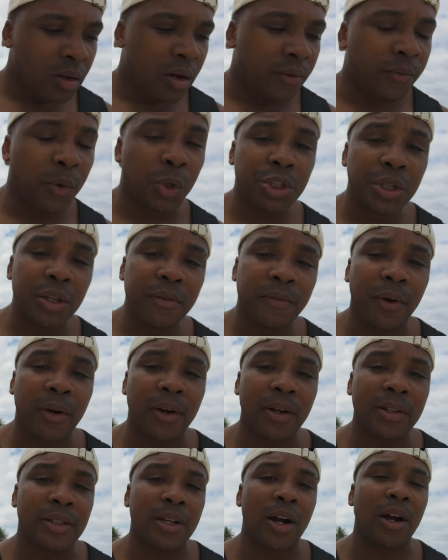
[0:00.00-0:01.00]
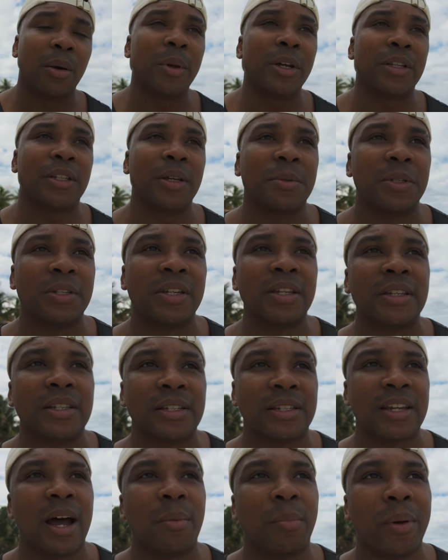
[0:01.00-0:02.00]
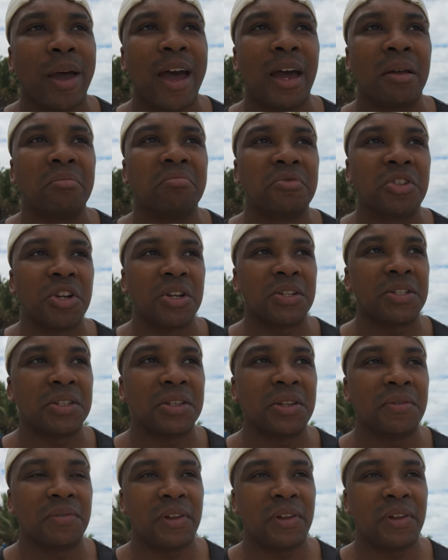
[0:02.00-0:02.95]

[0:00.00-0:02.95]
Unfortunately for us, our mix-ups didn't stop at just the